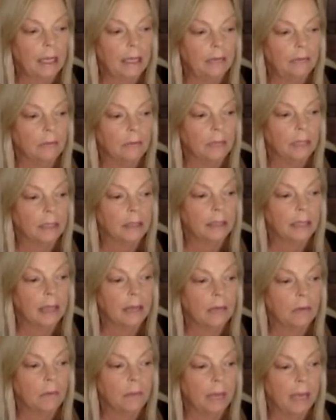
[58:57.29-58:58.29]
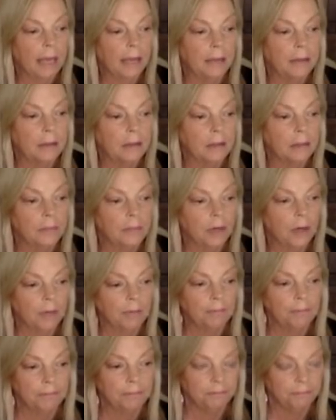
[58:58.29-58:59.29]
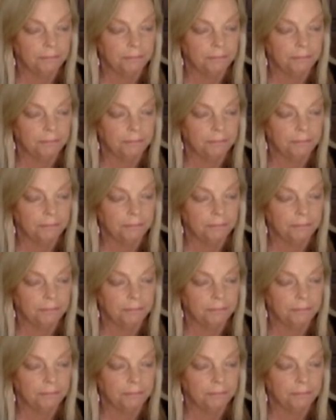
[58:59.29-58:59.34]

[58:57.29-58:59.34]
I don't think that will pass, T-Bar.